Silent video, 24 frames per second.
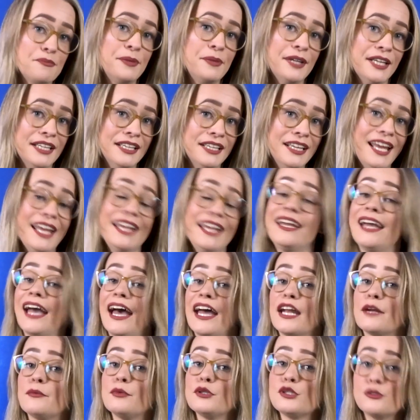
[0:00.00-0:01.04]
been a
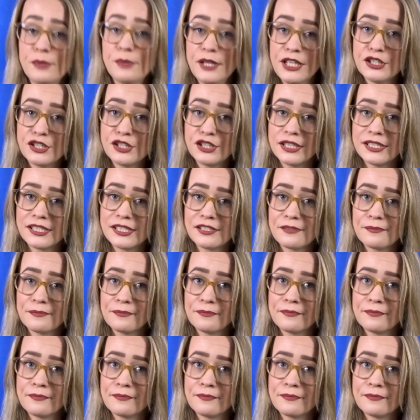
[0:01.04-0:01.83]
cannibal species?